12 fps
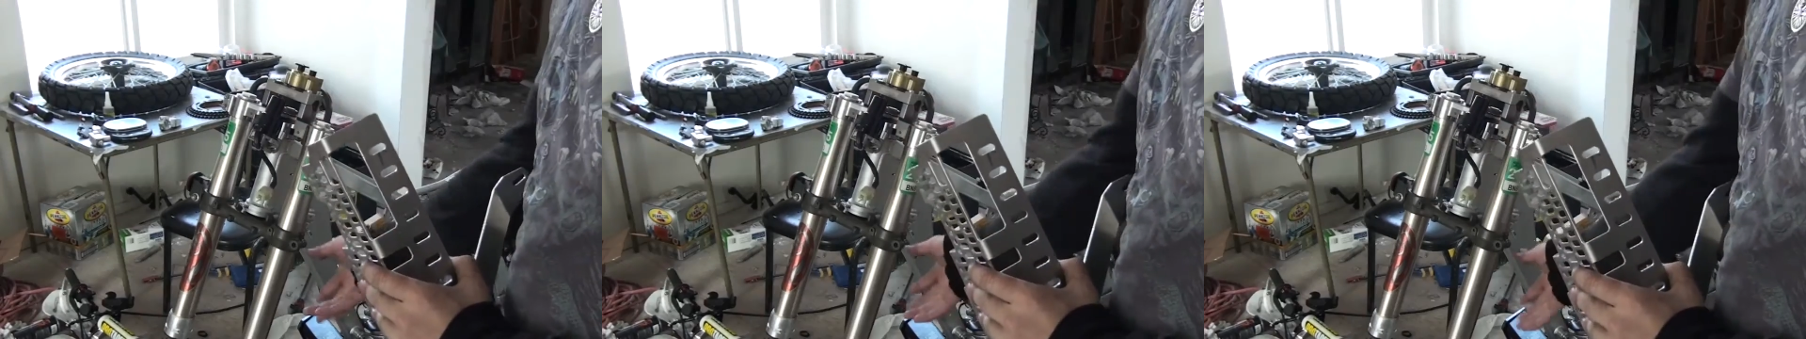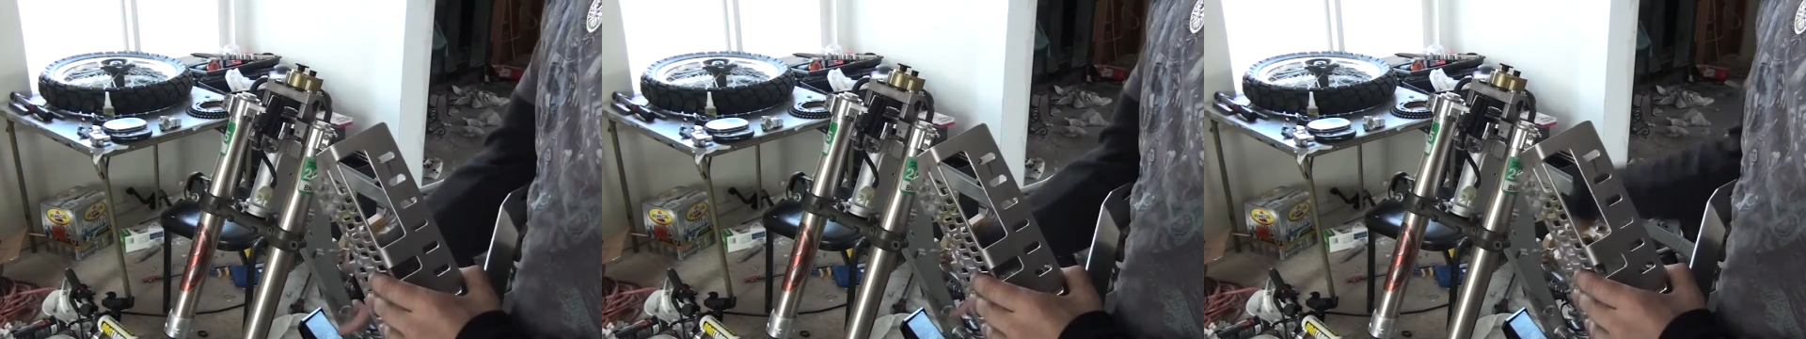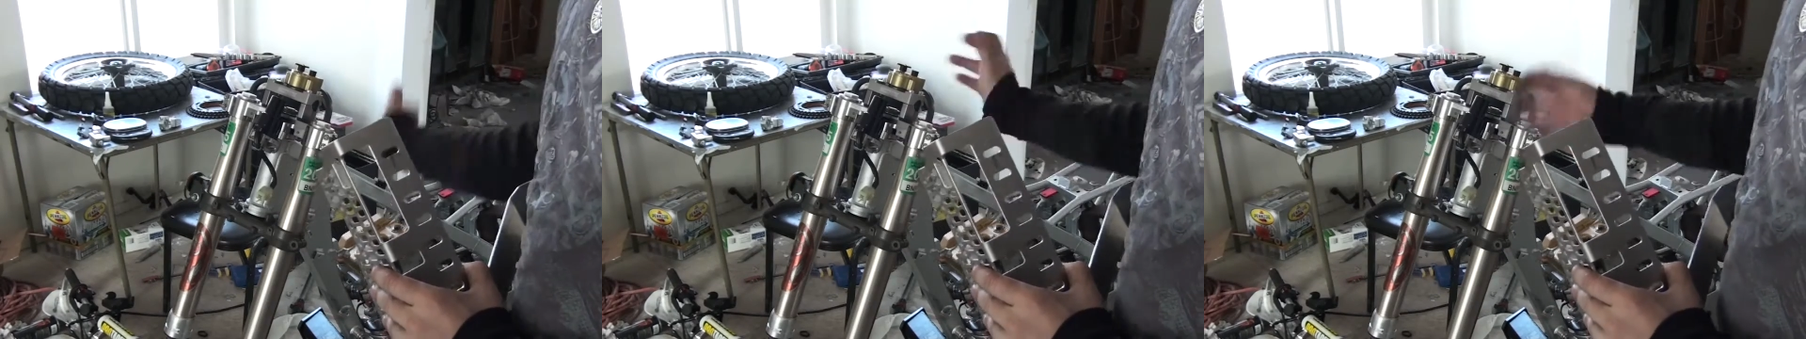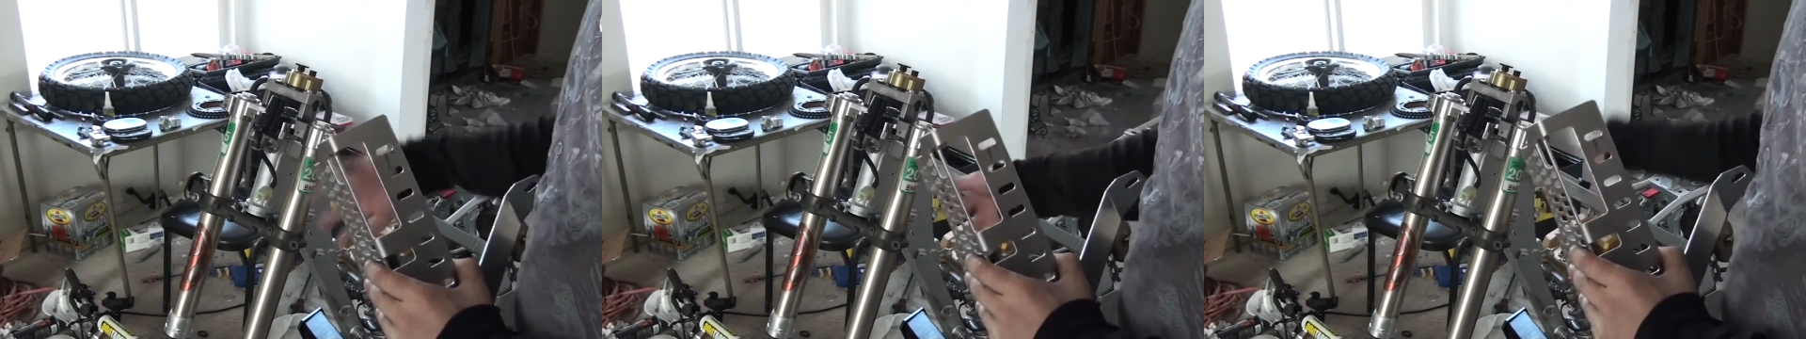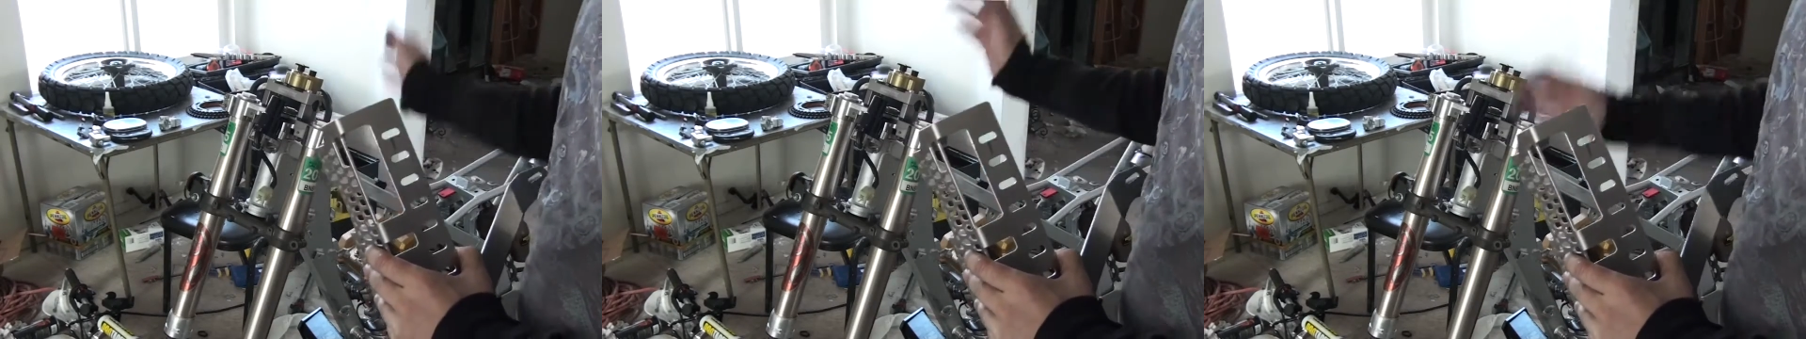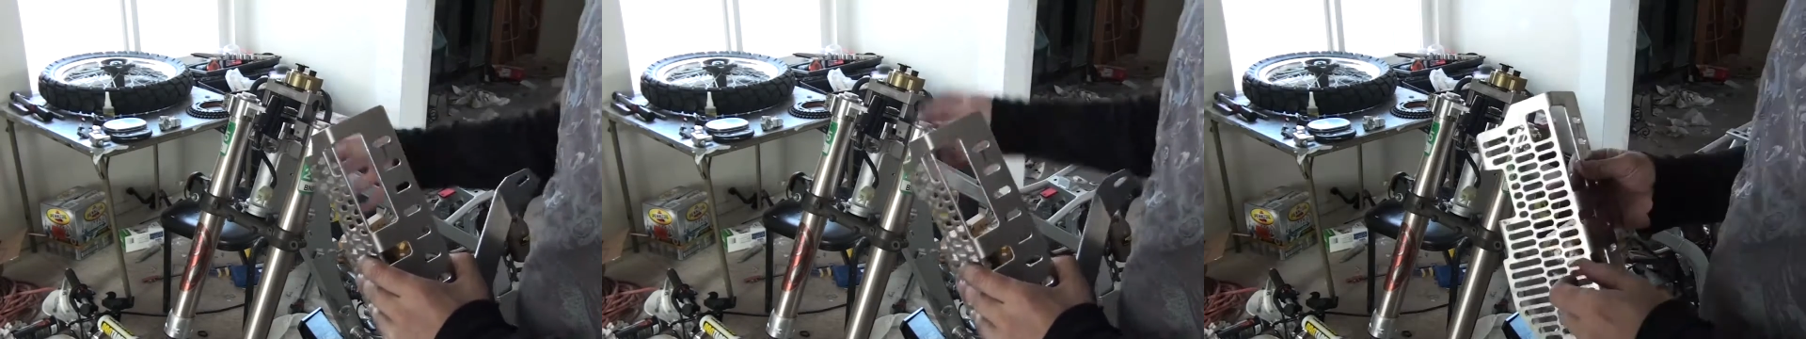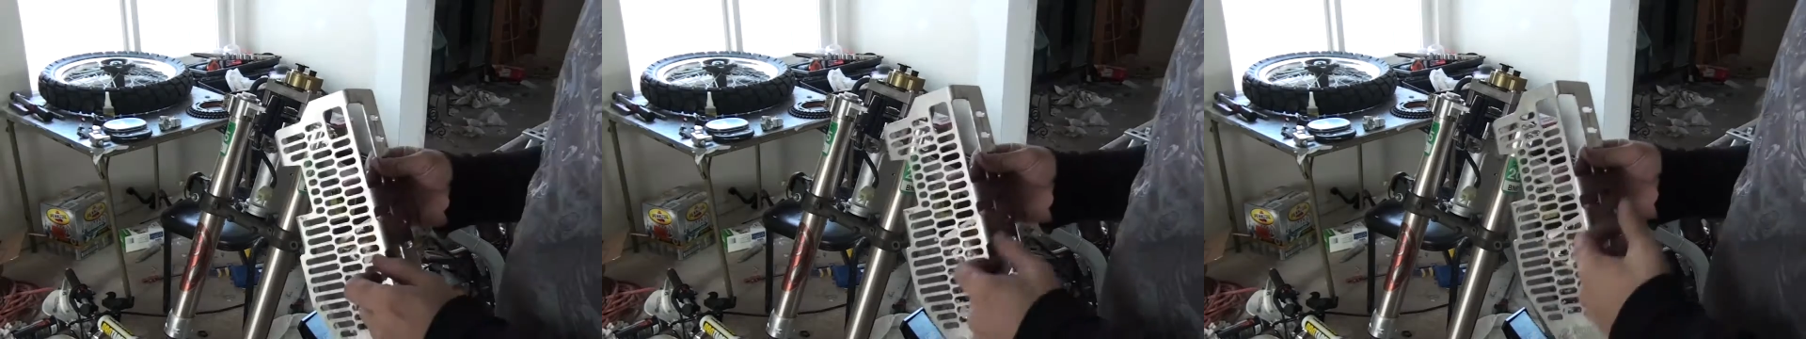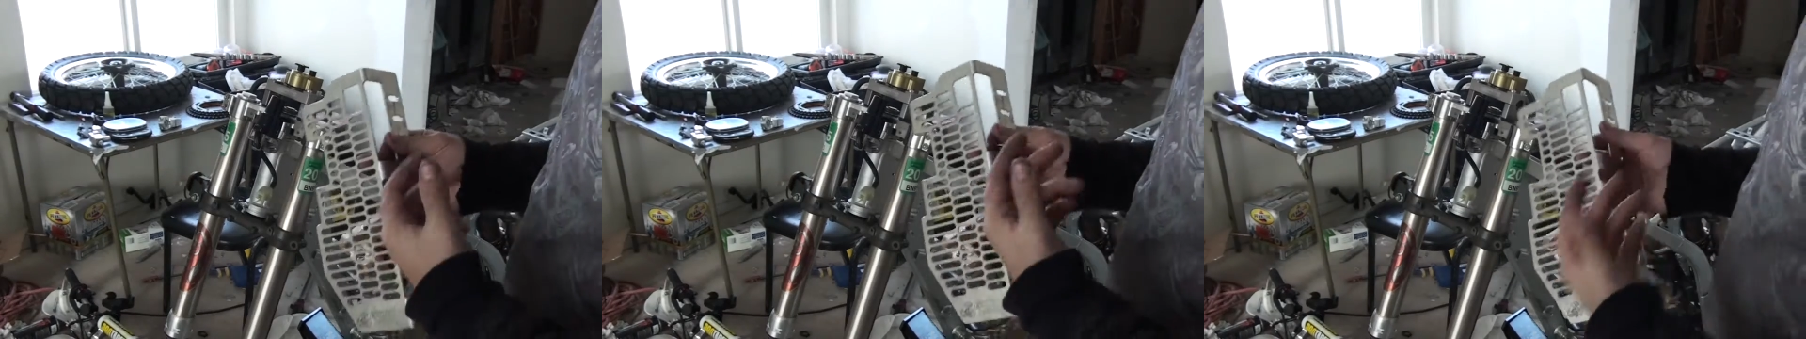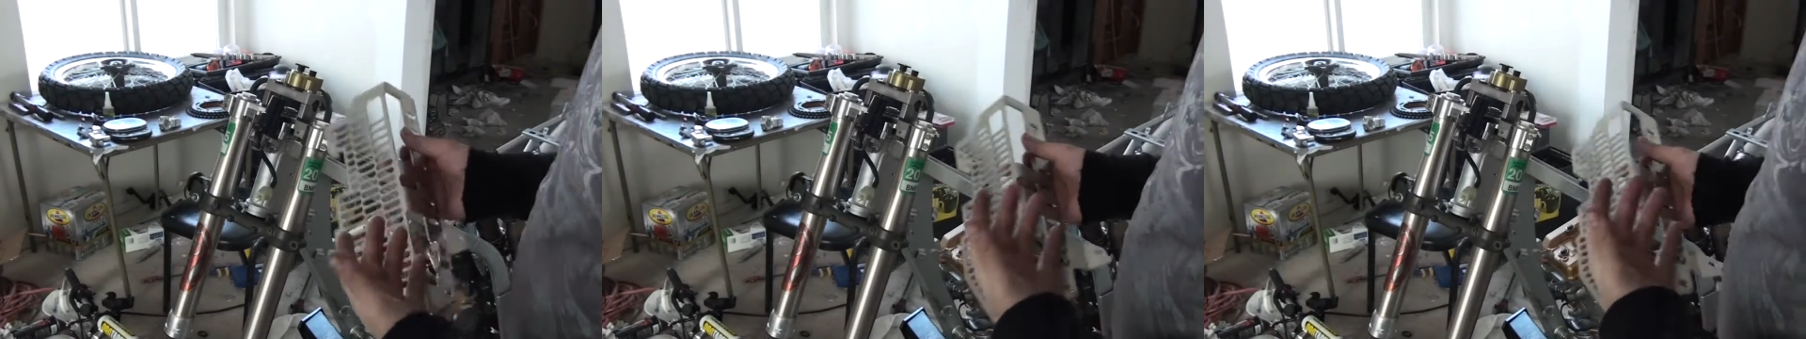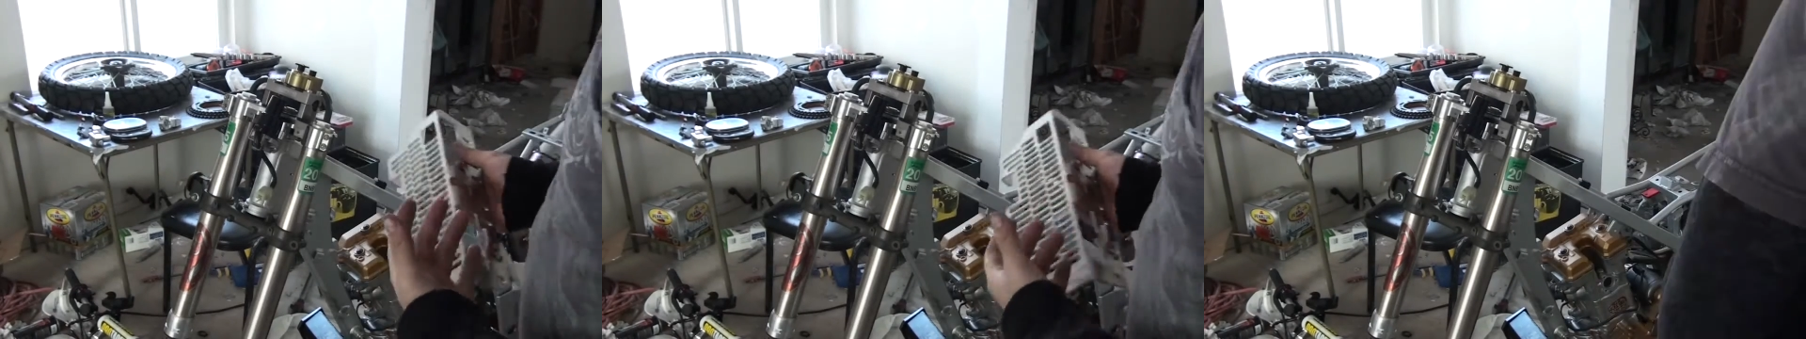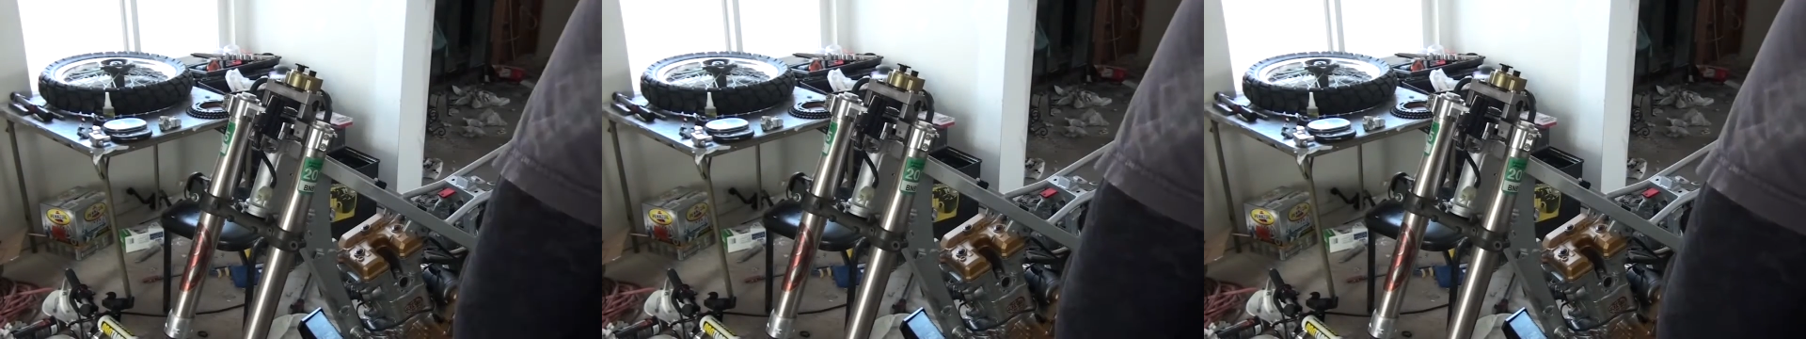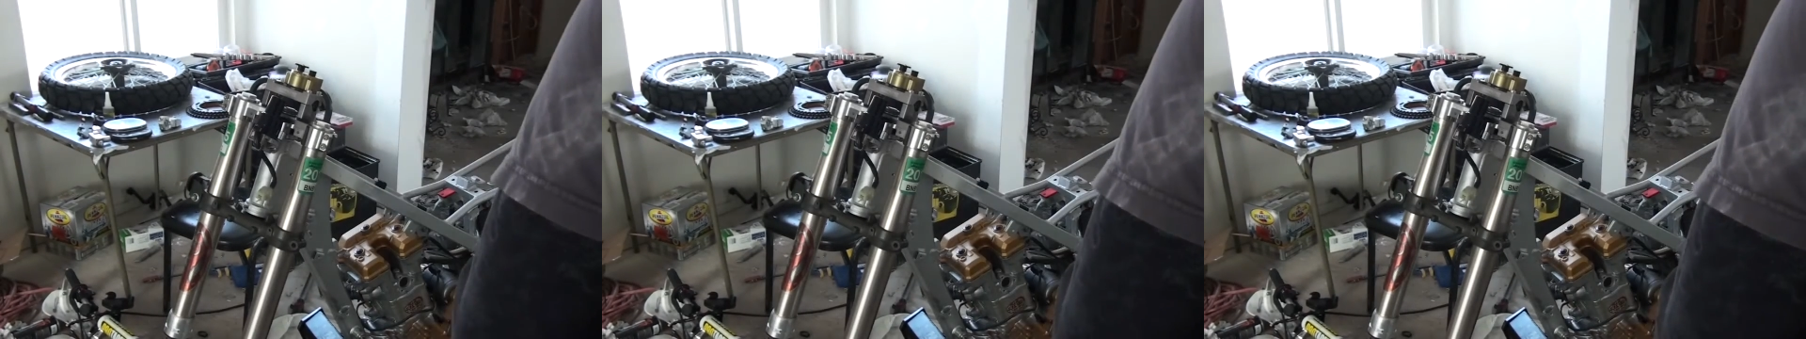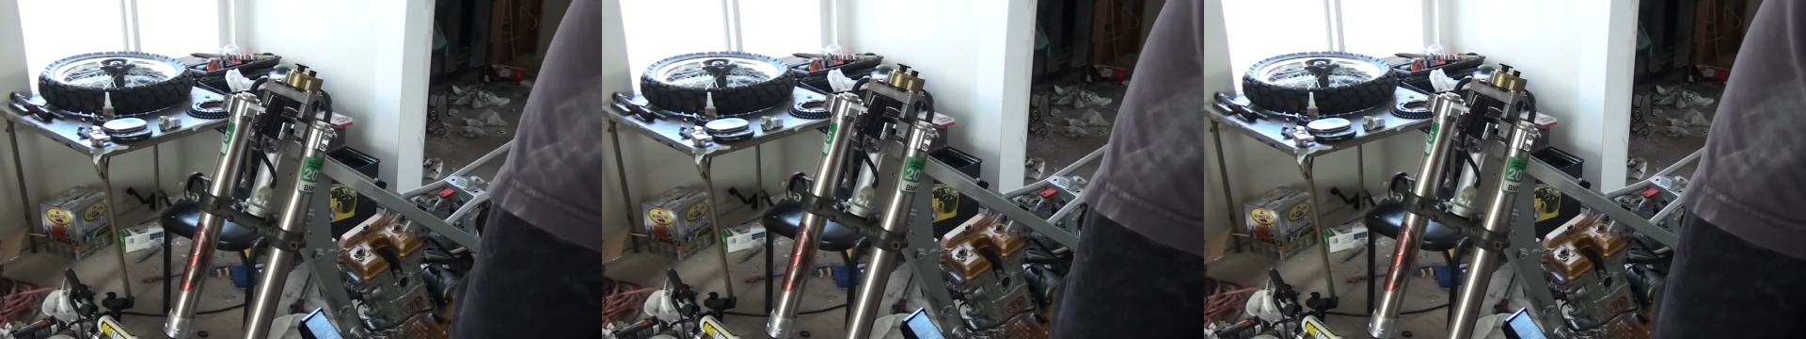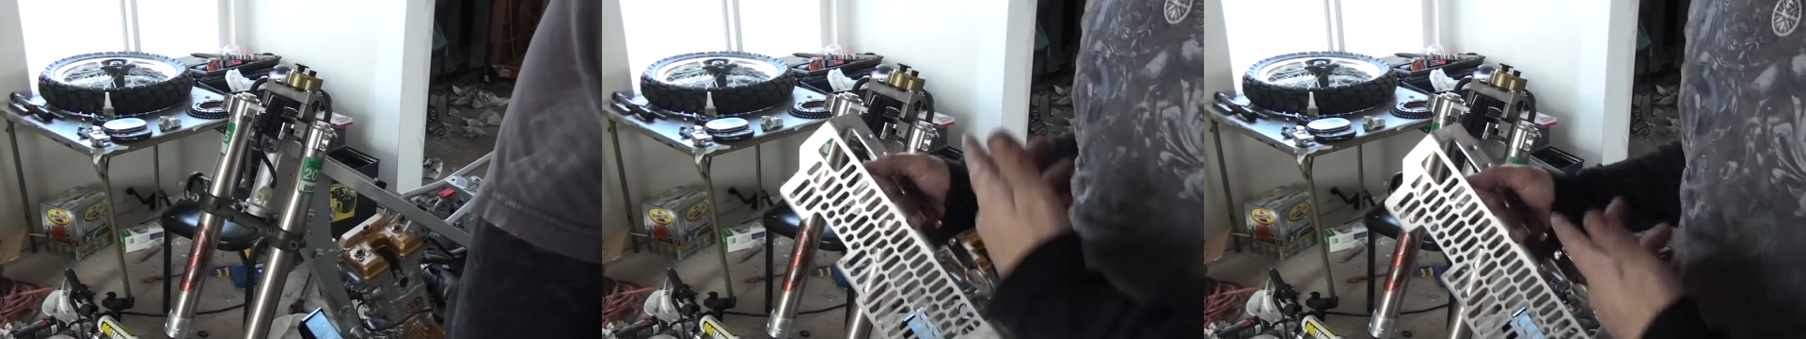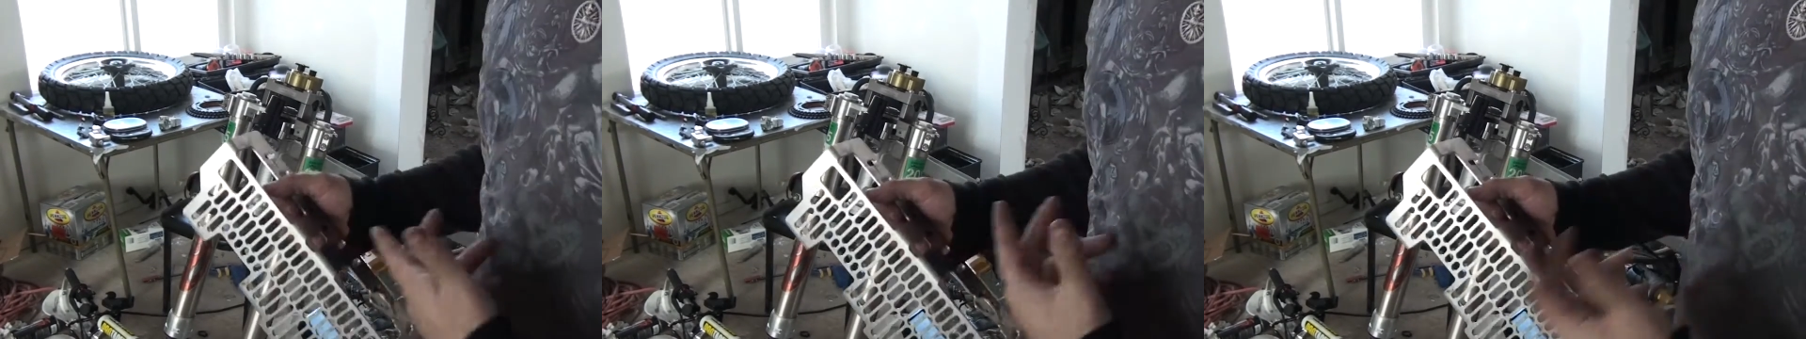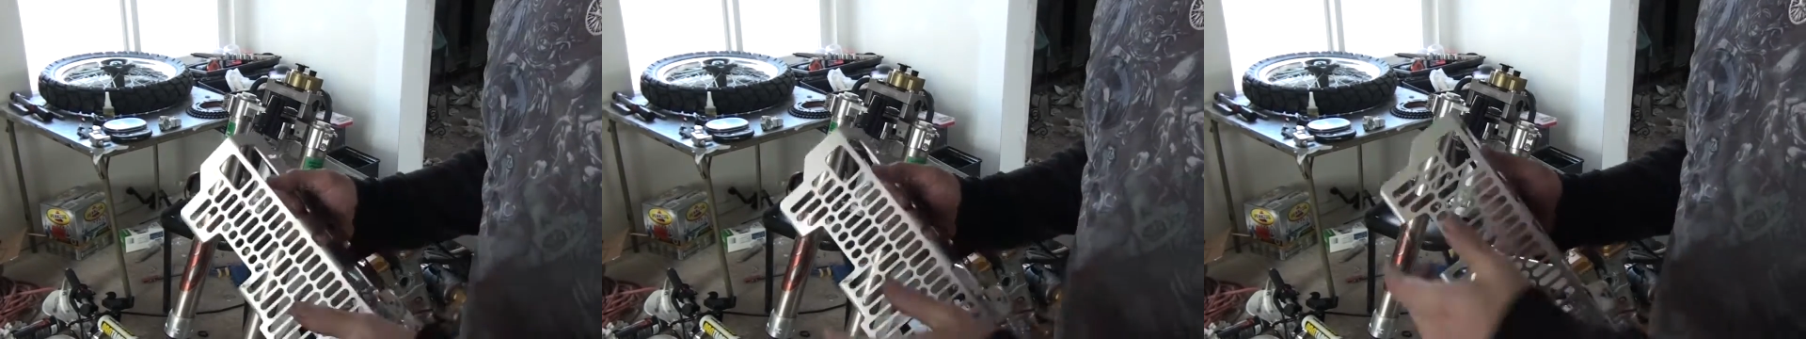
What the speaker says: Nobody's mouth can be seen.